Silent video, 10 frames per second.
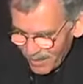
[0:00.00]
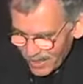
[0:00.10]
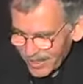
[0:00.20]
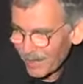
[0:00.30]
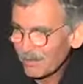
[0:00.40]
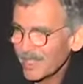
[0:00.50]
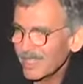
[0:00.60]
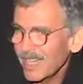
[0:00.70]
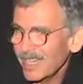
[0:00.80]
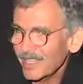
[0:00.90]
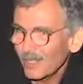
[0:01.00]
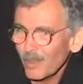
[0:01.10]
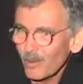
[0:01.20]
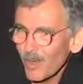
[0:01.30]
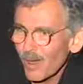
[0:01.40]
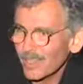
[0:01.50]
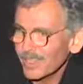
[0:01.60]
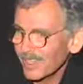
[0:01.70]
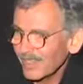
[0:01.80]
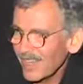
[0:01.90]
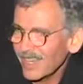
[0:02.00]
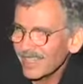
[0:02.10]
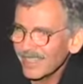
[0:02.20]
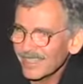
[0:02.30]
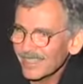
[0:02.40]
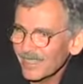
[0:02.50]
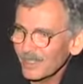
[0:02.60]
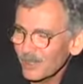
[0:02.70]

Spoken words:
except to say it's a low-cost airline that's